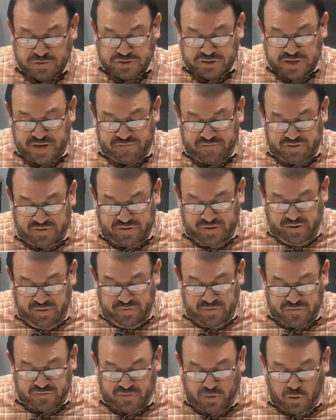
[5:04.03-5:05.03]
17
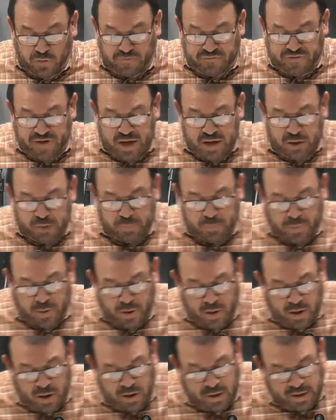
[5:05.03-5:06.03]
This girl followed
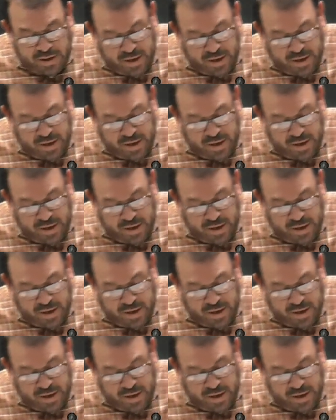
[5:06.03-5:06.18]
Paul and